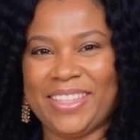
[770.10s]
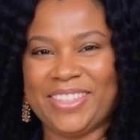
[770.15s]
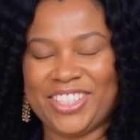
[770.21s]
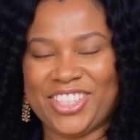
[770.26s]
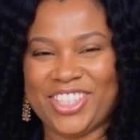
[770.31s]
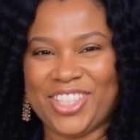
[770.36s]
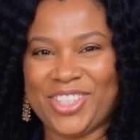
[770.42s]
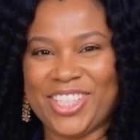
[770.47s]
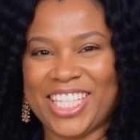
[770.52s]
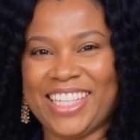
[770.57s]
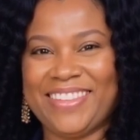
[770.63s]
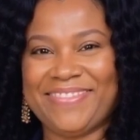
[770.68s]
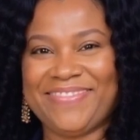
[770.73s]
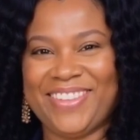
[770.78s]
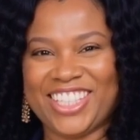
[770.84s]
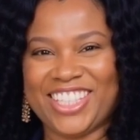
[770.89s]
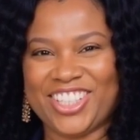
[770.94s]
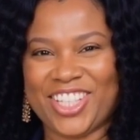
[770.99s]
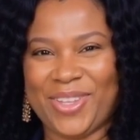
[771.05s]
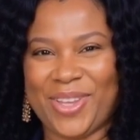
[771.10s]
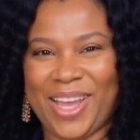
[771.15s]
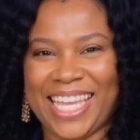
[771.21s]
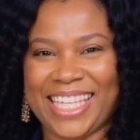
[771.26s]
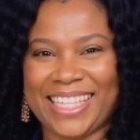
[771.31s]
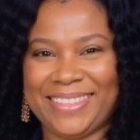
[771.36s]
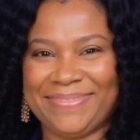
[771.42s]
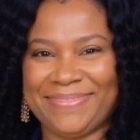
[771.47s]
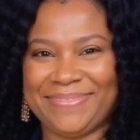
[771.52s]
Do you need to fix your
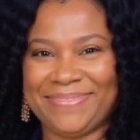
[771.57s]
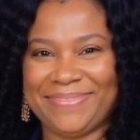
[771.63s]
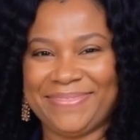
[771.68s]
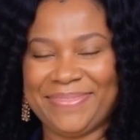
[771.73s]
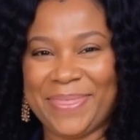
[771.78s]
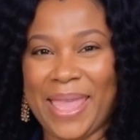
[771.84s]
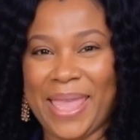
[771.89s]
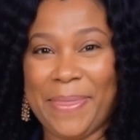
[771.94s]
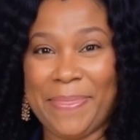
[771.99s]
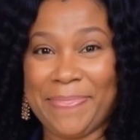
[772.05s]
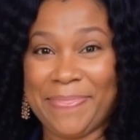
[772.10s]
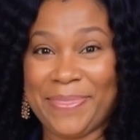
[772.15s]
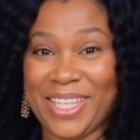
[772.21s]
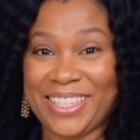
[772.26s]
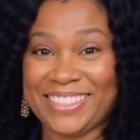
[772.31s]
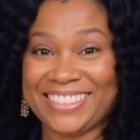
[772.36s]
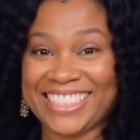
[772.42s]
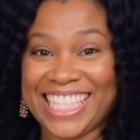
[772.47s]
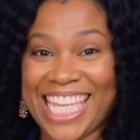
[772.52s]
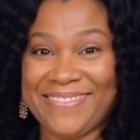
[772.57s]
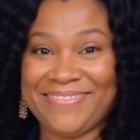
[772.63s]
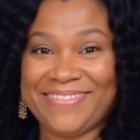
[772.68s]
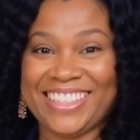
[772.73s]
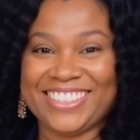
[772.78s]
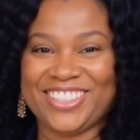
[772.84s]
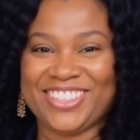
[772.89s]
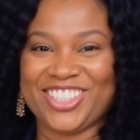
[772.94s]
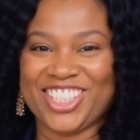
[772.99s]
credit, build
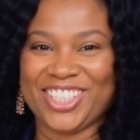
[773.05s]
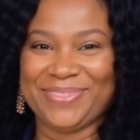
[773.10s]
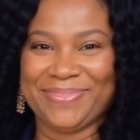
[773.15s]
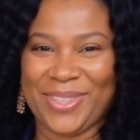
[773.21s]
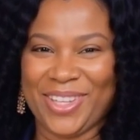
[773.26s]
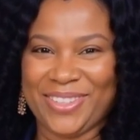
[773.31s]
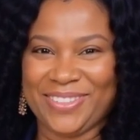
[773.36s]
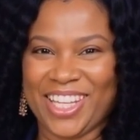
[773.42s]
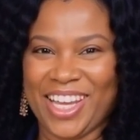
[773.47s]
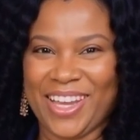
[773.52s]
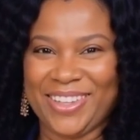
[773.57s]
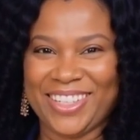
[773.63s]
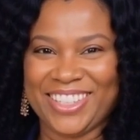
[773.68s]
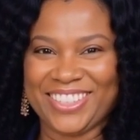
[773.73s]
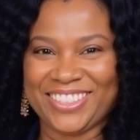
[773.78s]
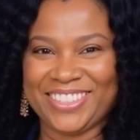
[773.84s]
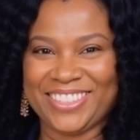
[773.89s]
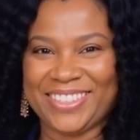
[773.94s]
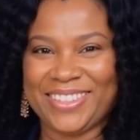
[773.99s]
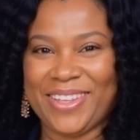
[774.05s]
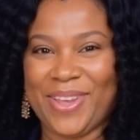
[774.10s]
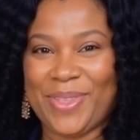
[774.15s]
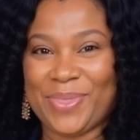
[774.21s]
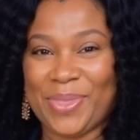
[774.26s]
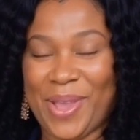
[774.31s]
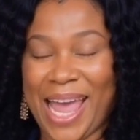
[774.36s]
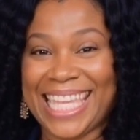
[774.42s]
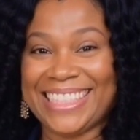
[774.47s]
savings, or just build courage?
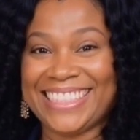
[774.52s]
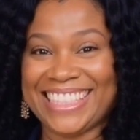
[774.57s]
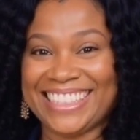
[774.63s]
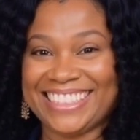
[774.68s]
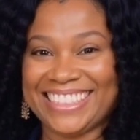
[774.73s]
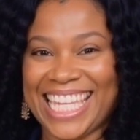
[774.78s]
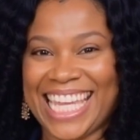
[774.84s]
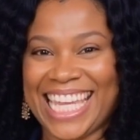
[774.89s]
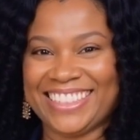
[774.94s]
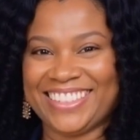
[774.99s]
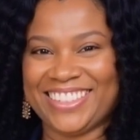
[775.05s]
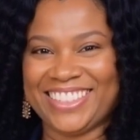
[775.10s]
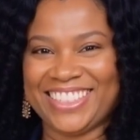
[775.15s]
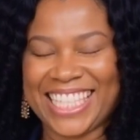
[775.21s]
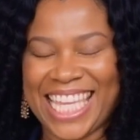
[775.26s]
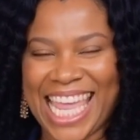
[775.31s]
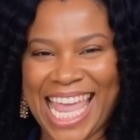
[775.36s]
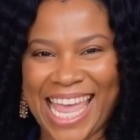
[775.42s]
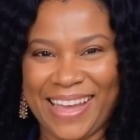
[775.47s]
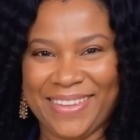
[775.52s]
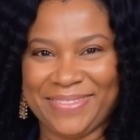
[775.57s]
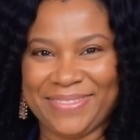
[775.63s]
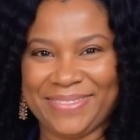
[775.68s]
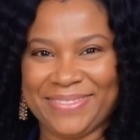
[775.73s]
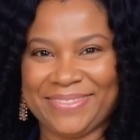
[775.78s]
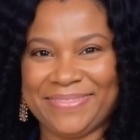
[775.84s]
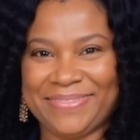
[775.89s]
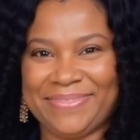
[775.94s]
Write these answers
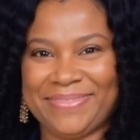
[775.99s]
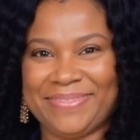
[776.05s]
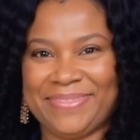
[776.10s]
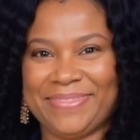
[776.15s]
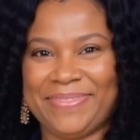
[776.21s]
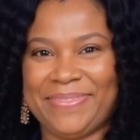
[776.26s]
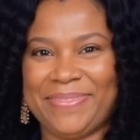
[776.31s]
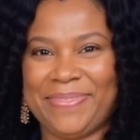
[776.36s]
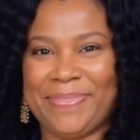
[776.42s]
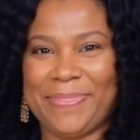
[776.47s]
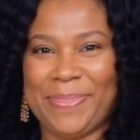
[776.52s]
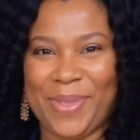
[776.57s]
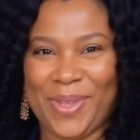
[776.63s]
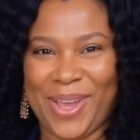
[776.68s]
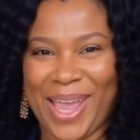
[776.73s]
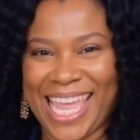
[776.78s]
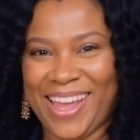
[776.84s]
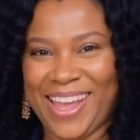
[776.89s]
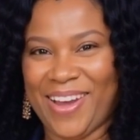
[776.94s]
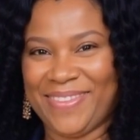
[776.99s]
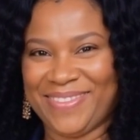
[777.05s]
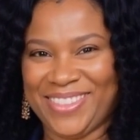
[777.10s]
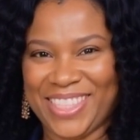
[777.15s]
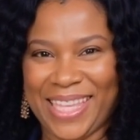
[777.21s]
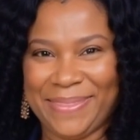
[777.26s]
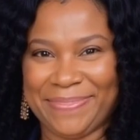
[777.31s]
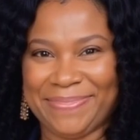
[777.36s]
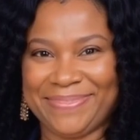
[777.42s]
down. Pray over
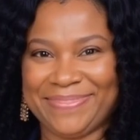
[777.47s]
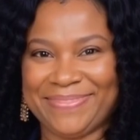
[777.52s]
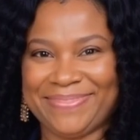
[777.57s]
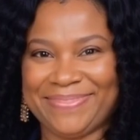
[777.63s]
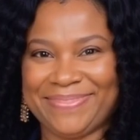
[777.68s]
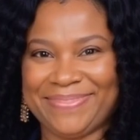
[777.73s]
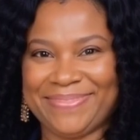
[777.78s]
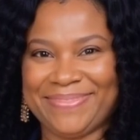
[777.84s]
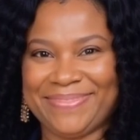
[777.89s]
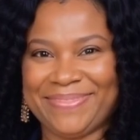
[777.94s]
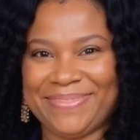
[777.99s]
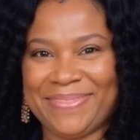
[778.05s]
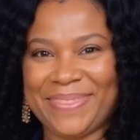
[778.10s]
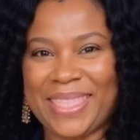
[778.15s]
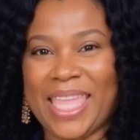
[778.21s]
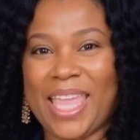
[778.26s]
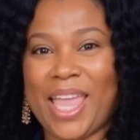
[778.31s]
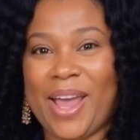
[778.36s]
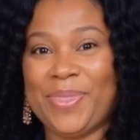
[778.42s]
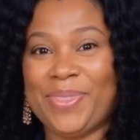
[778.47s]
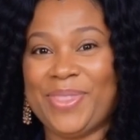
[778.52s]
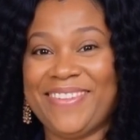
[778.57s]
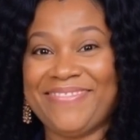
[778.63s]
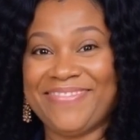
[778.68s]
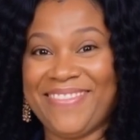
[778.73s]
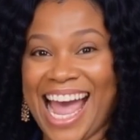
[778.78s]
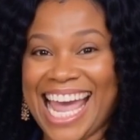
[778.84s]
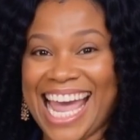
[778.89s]
them.
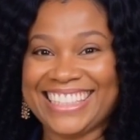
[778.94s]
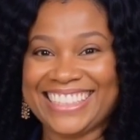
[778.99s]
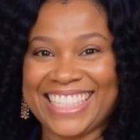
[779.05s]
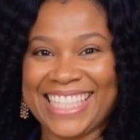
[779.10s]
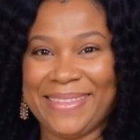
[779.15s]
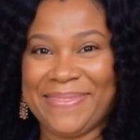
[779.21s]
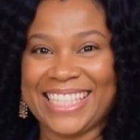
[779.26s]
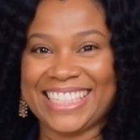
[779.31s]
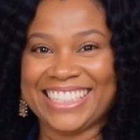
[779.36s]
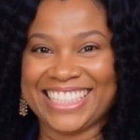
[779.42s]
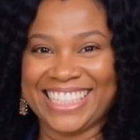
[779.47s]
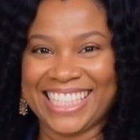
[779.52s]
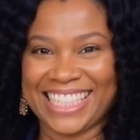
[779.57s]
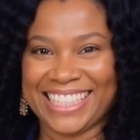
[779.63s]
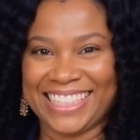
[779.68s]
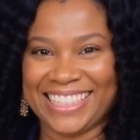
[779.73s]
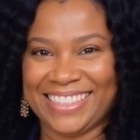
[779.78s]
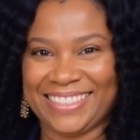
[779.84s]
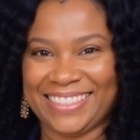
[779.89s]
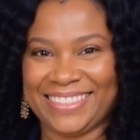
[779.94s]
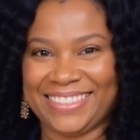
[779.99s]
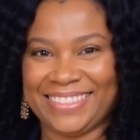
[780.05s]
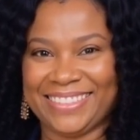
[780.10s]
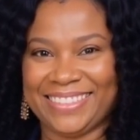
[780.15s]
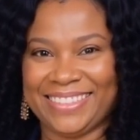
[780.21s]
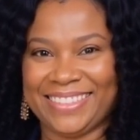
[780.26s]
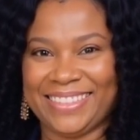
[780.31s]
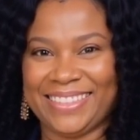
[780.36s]
Revise them as needed.
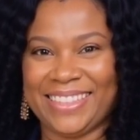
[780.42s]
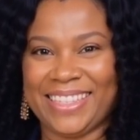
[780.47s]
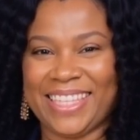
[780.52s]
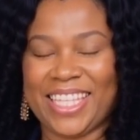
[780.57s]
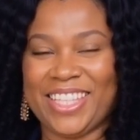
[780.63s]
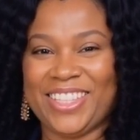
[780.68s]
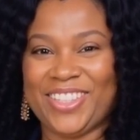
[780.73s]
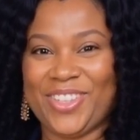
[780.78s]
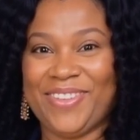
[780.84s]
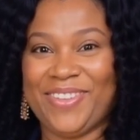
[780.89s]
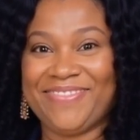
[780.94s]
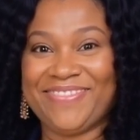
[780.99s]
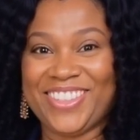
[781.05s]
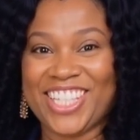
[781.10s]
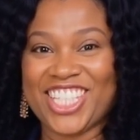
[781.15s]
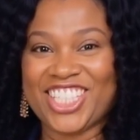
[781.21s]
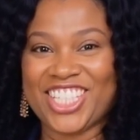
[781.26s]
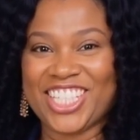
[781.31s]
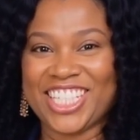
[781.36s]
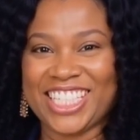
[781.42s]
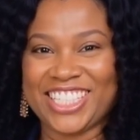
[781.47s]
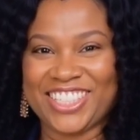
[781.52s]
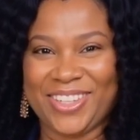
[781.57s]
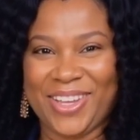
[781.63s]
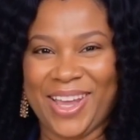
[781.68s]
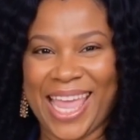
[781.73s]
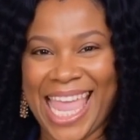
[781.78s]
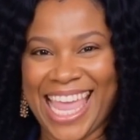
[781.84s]
Your vision is
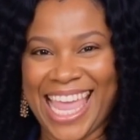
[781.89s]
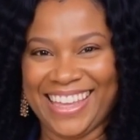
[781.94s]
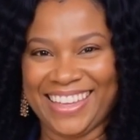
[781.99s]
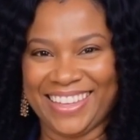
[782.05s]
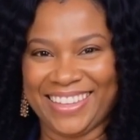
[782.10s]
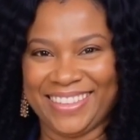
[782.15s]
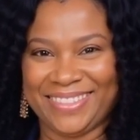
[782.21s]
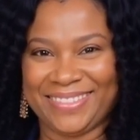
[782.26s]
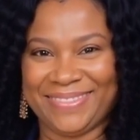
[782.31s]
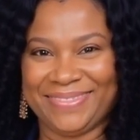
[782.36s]
your anchor,